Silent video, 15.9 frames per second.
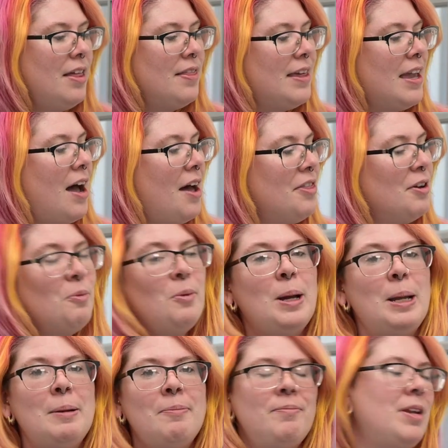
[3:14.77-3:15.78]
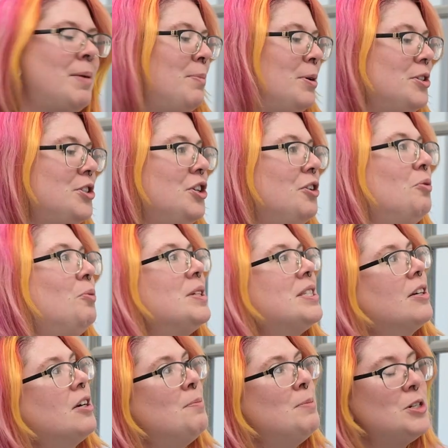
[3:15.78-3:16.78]
The other one, number 2,
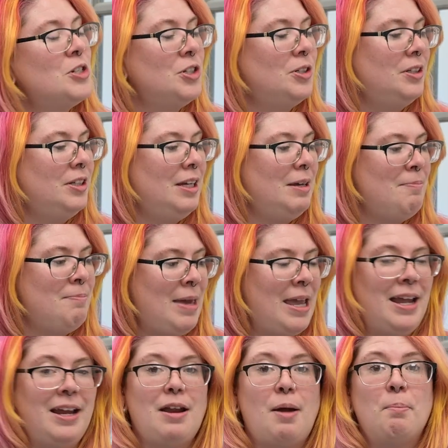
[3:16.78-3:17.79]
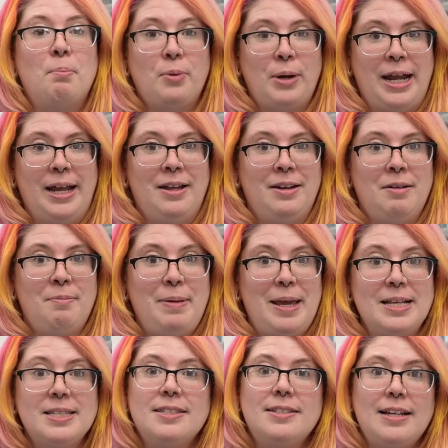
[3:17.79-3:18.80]
was a commercially made
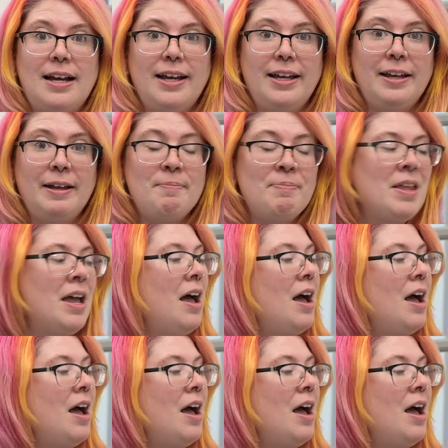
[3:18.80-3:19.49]
bran-based diet.